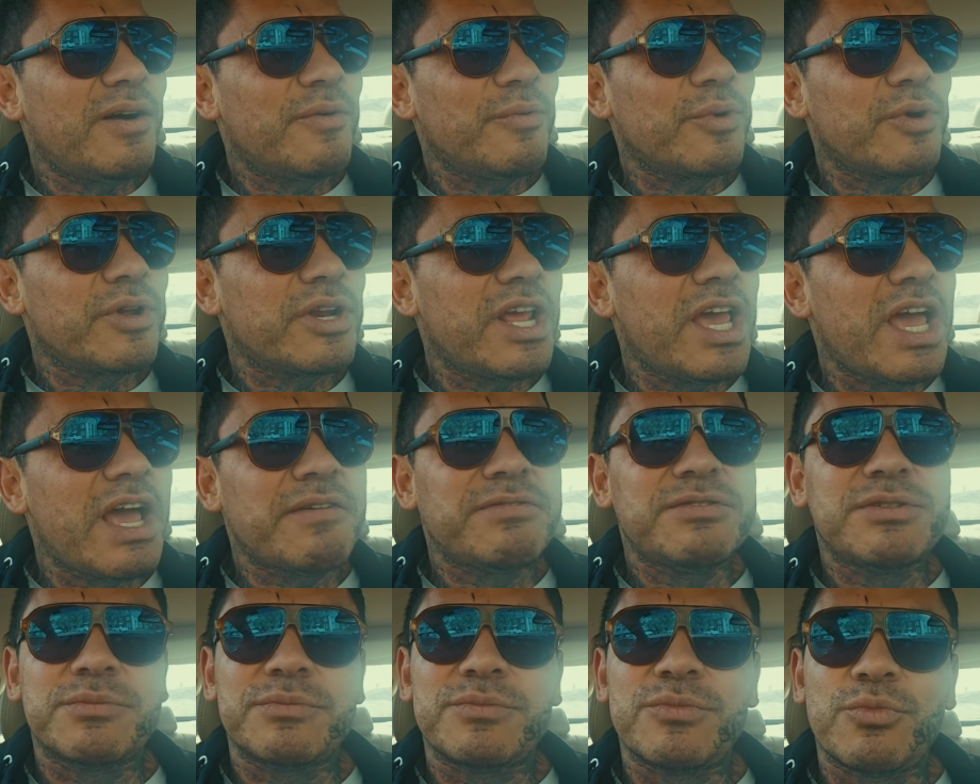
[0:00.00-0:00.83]
We're going to
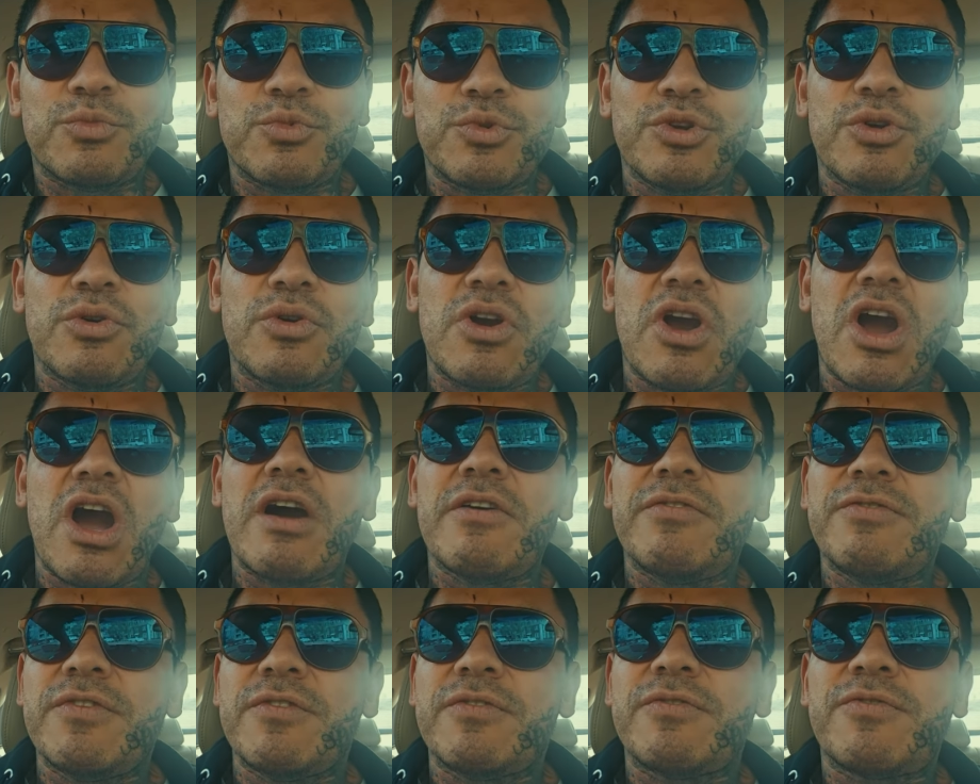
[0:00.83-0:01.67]
have some real
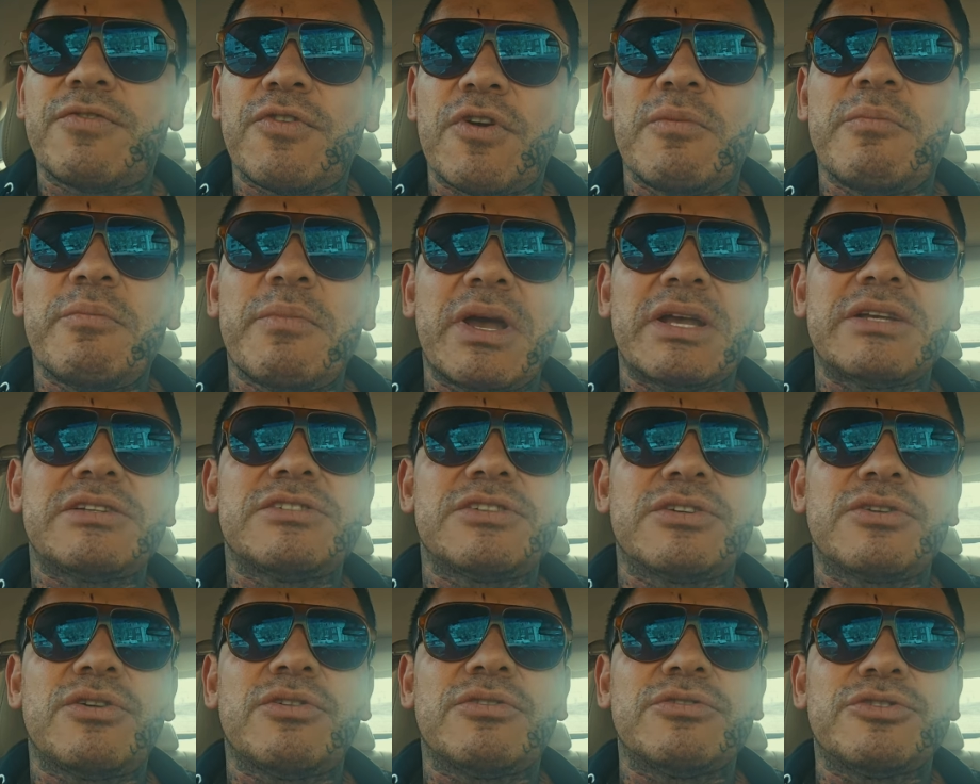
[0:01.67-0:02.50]
coffee from
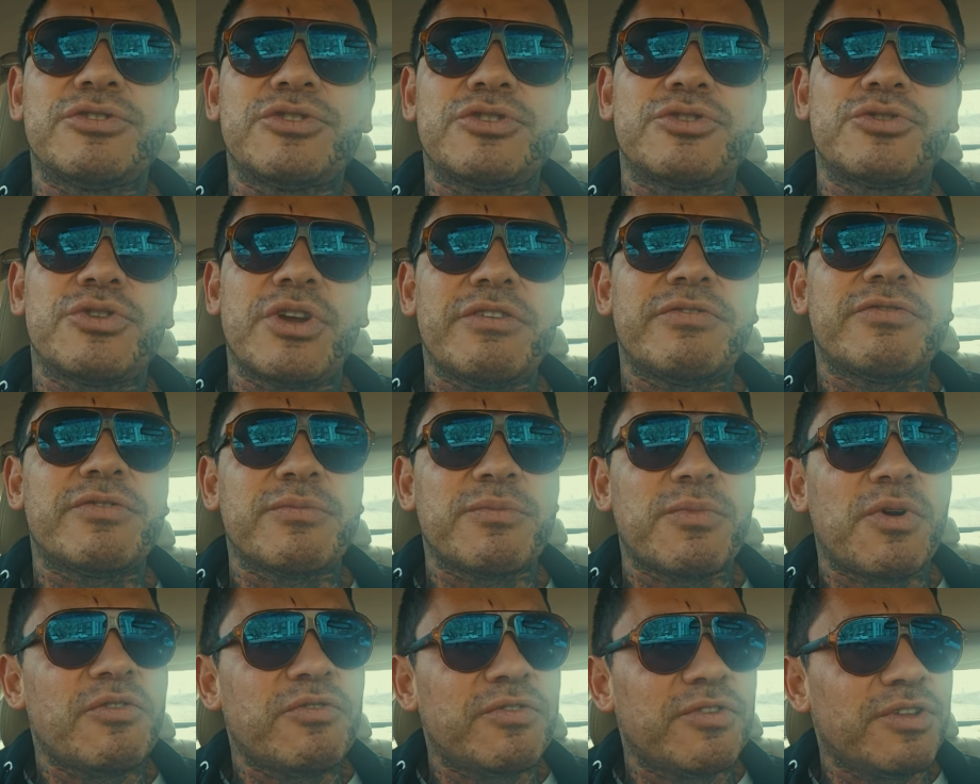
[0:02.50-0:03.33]
Mexico, straight
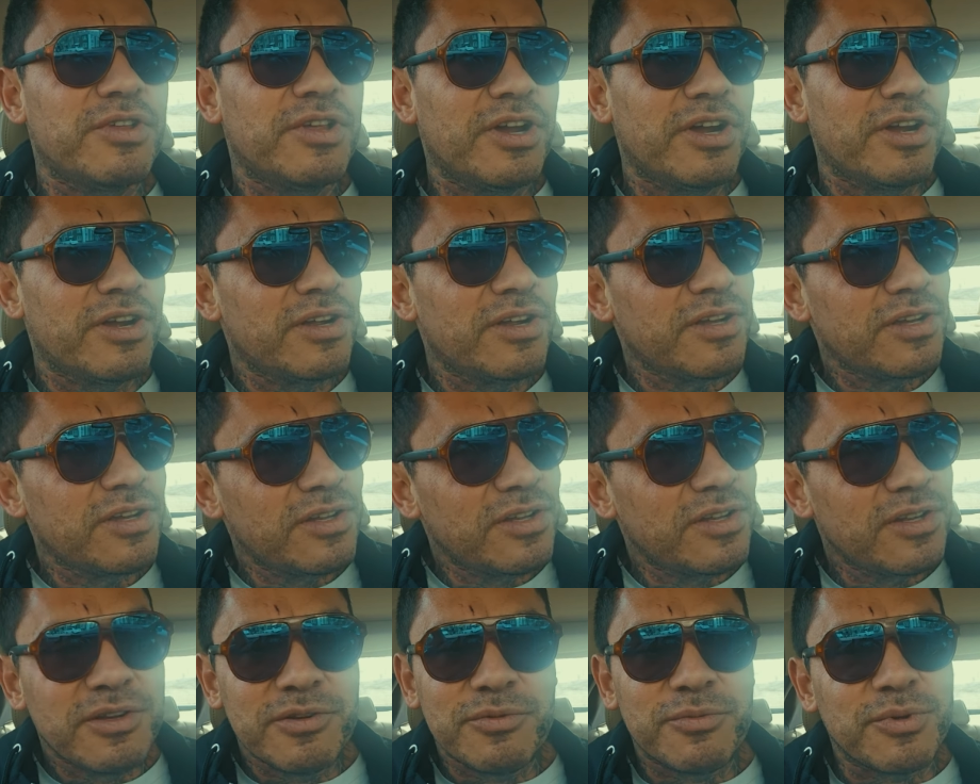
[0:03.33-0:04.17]
from over there,
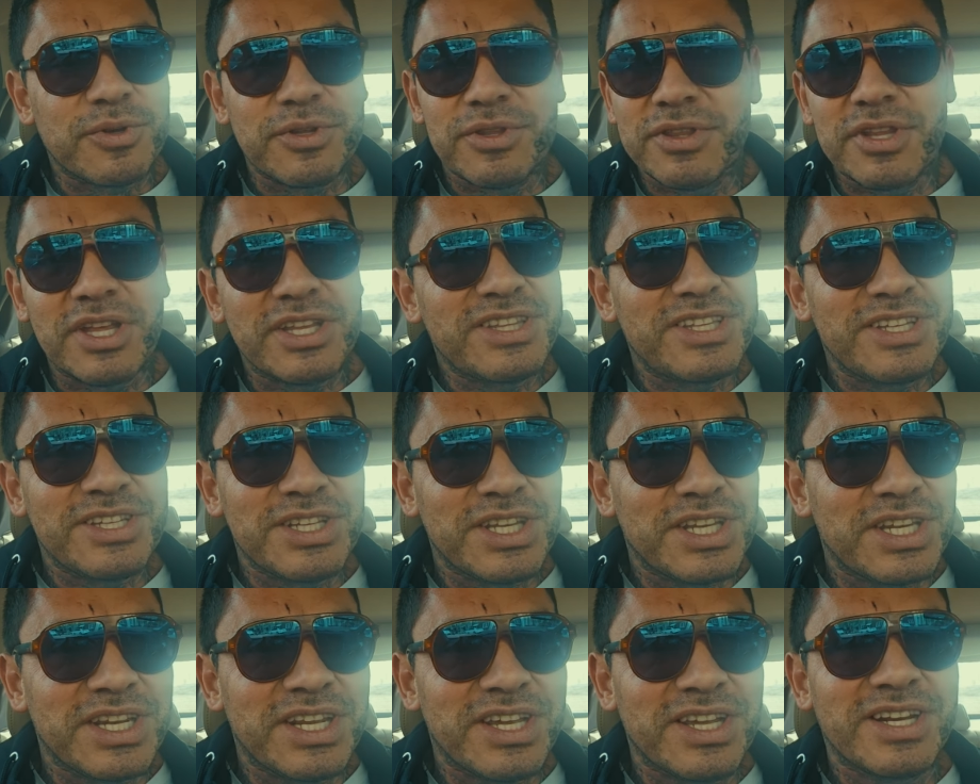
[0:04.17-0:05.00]
with nothing
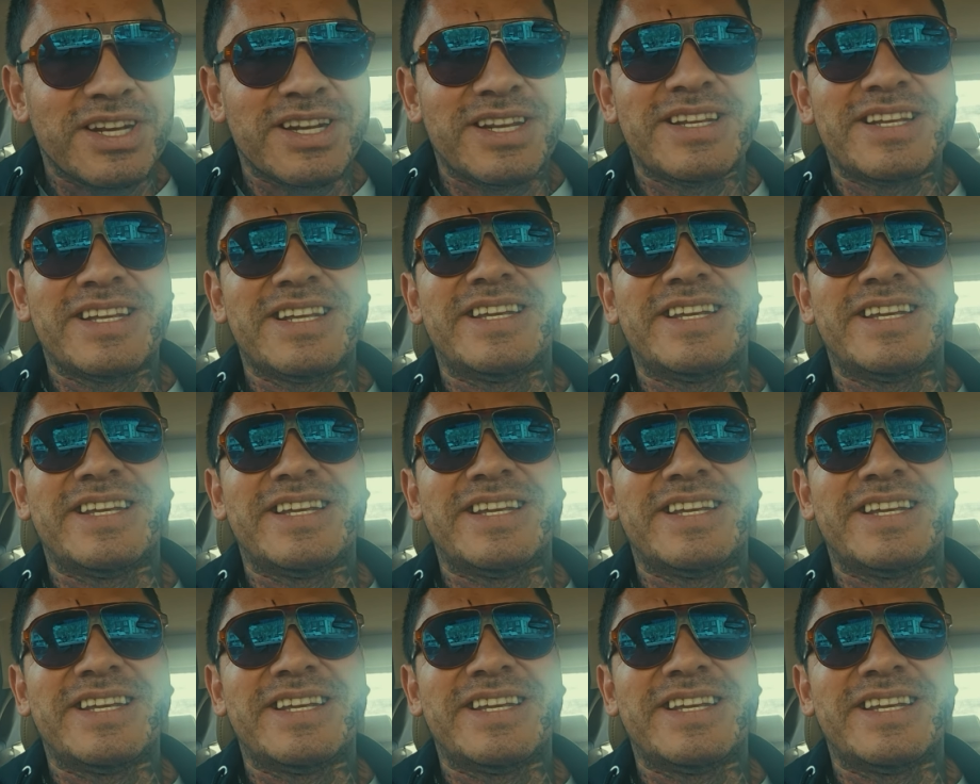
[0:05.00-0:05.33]
in there.